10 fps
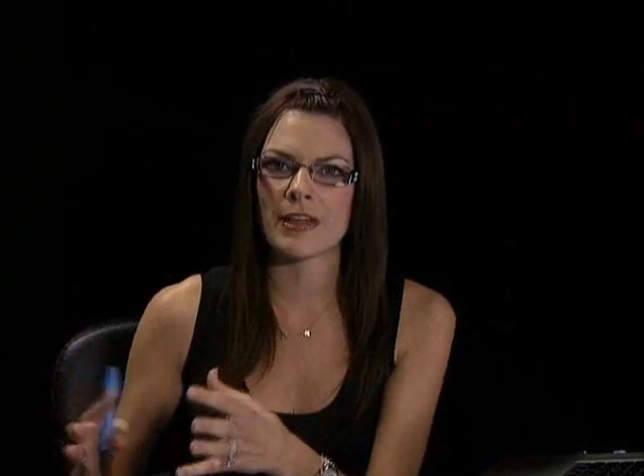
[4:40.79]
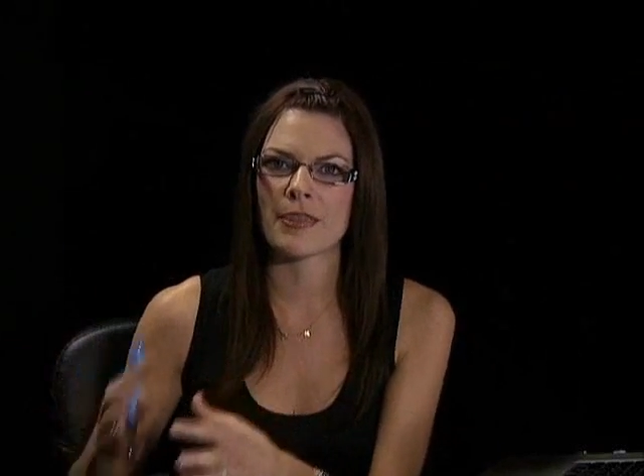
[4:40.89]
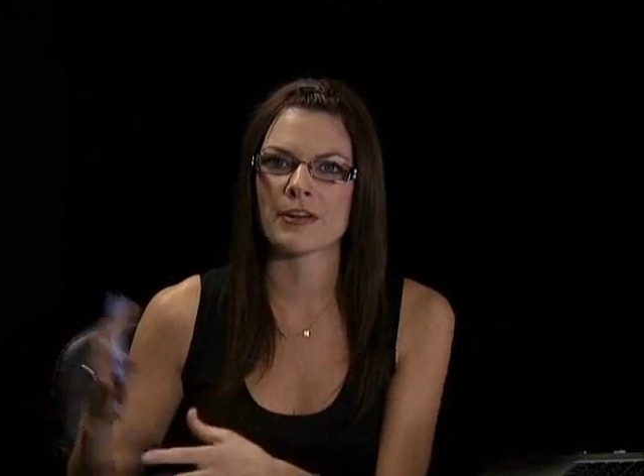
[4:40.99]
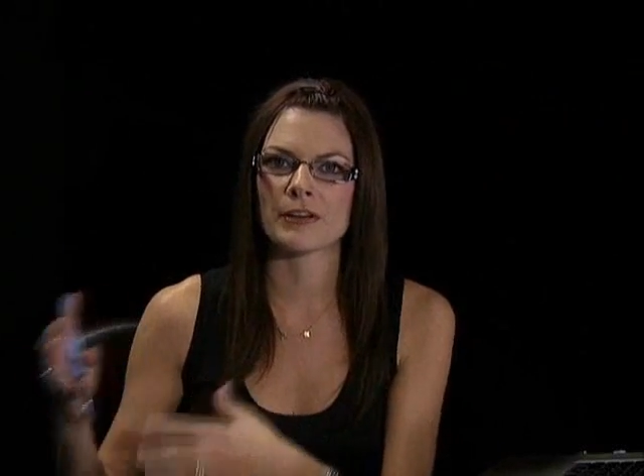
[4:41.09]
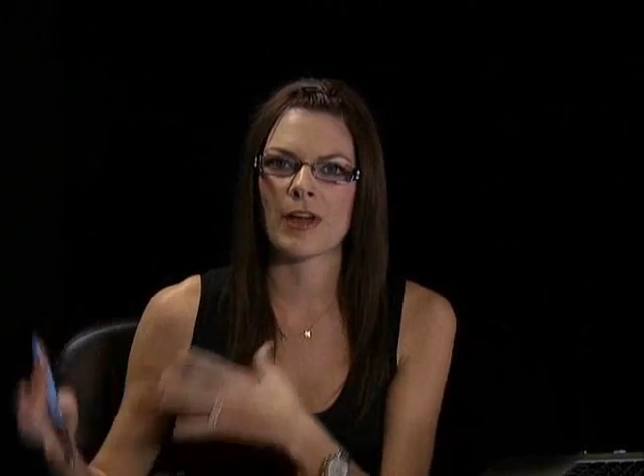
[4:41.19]
and
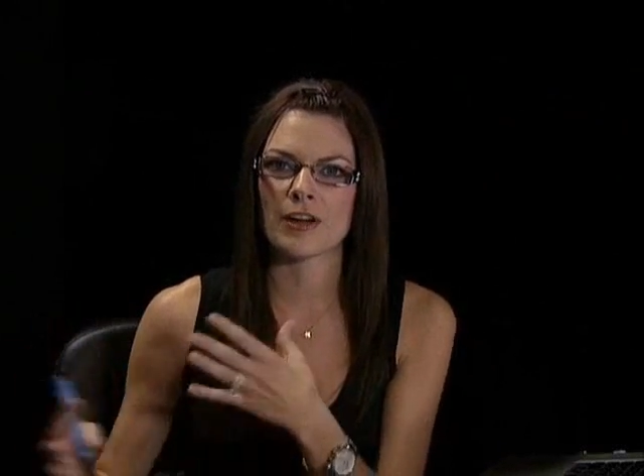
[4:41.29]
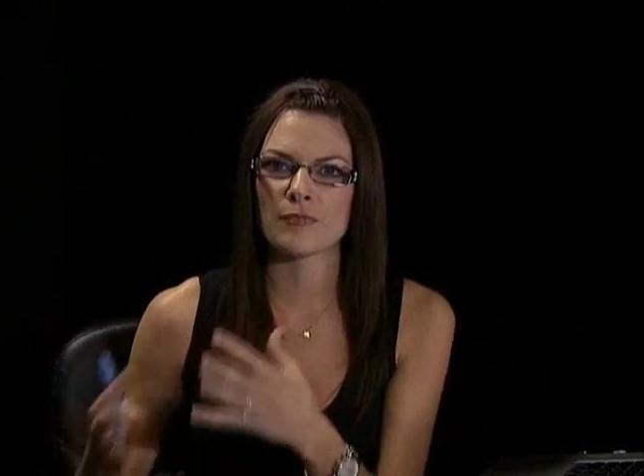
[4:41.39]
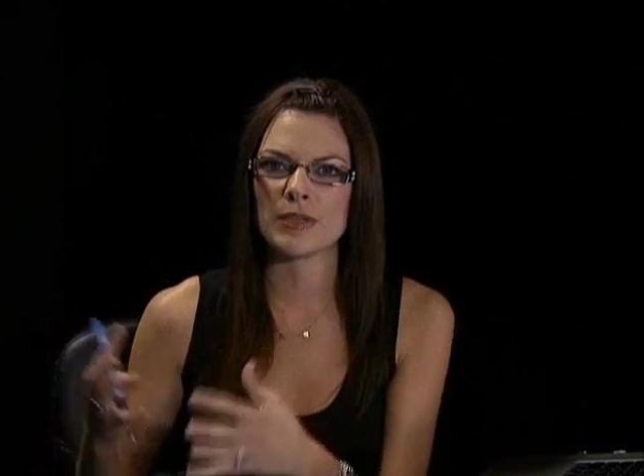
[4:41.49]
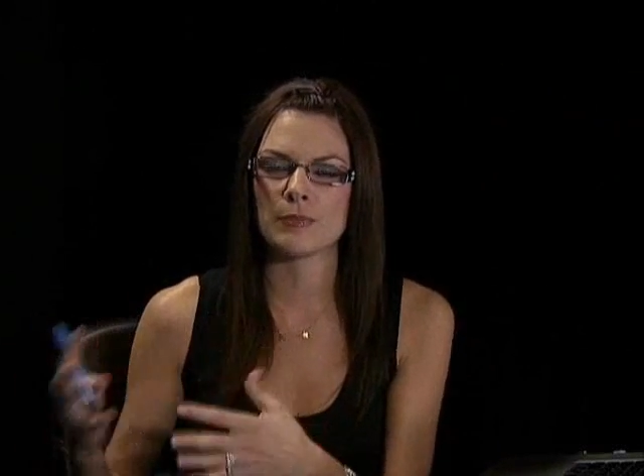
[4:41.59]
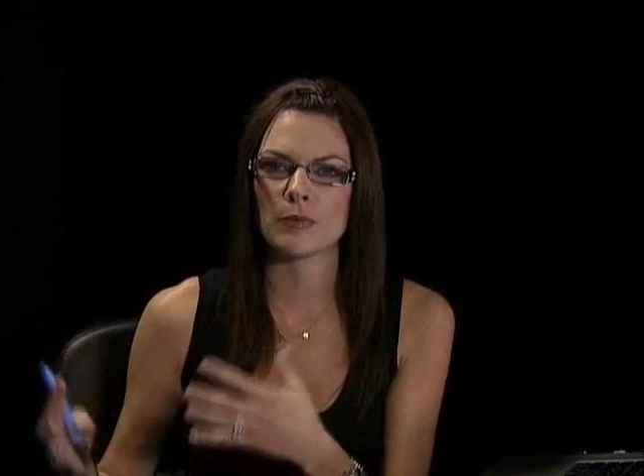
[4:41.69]
there are a lot of
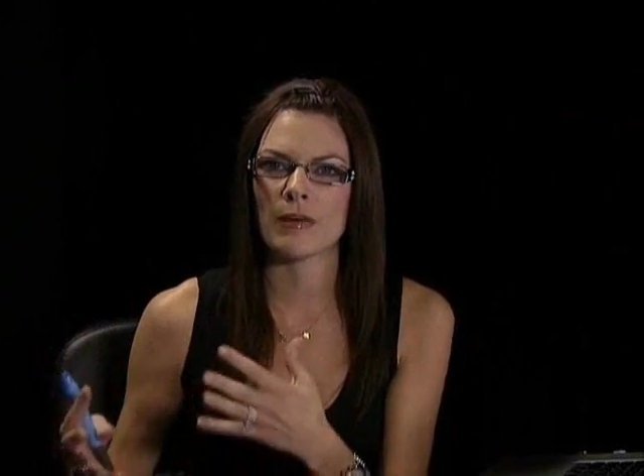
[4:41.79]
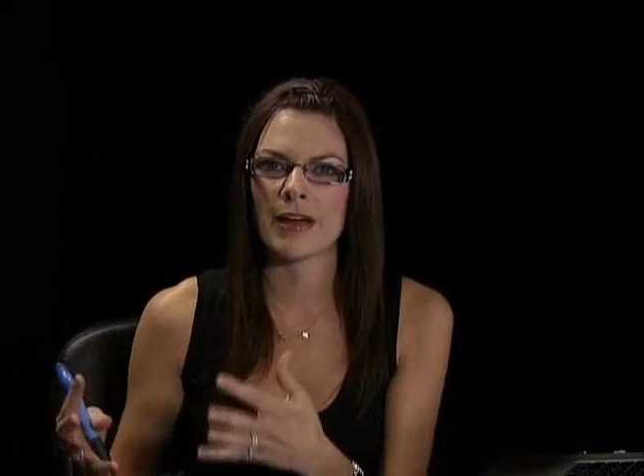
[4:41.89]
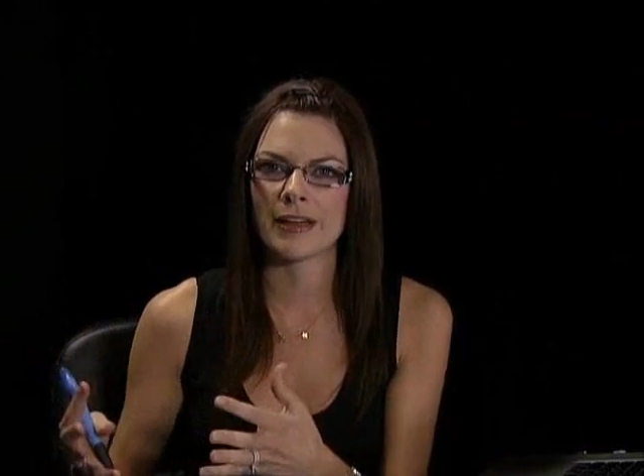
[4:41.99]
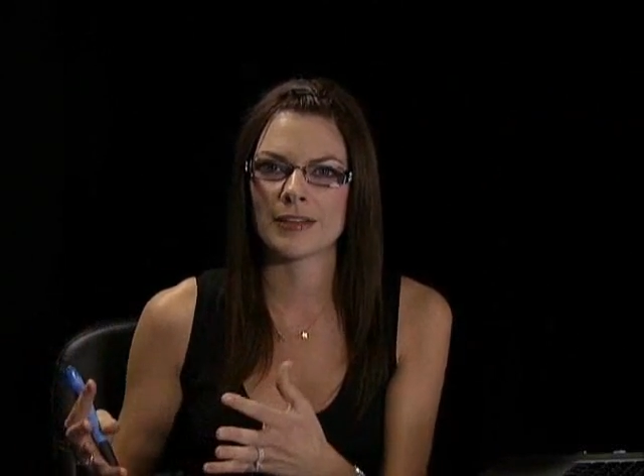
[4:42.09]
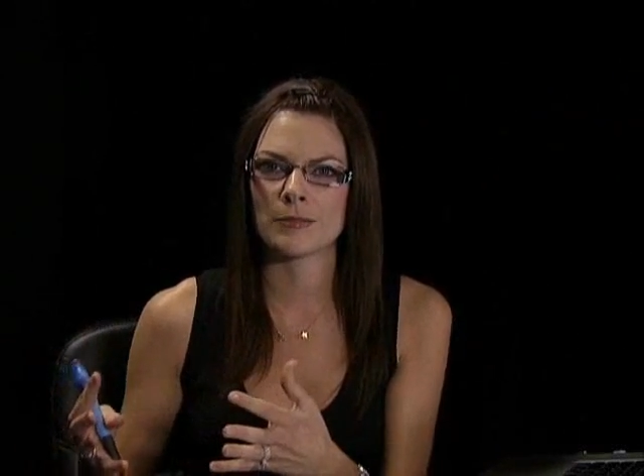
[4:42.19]
people
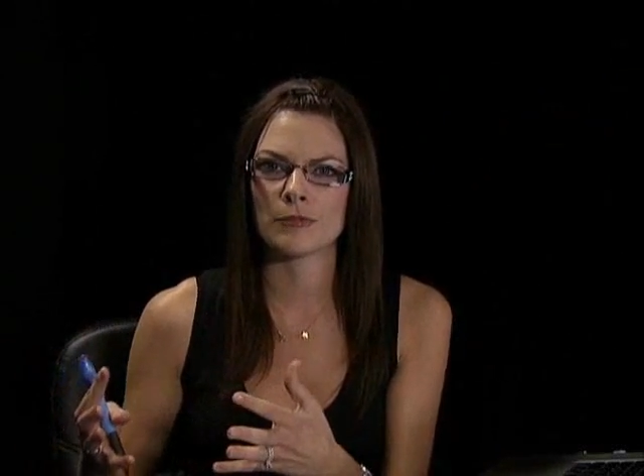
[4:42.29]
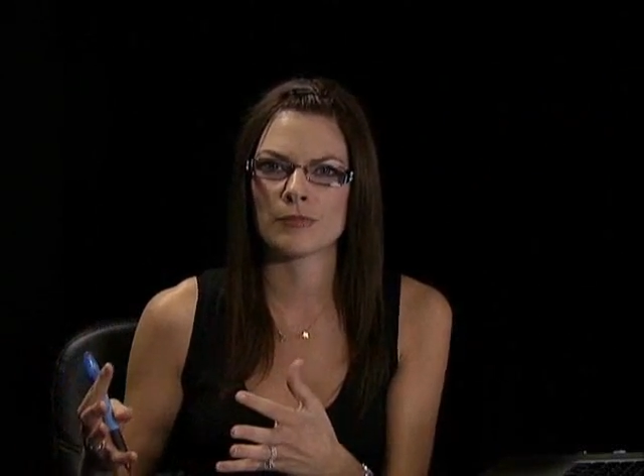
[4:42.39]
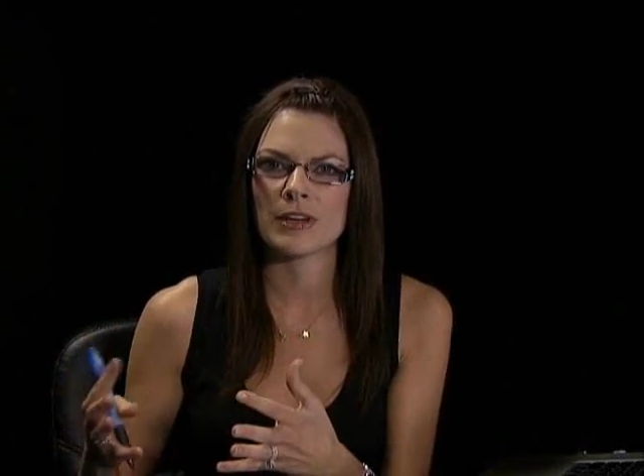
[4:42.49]
behind him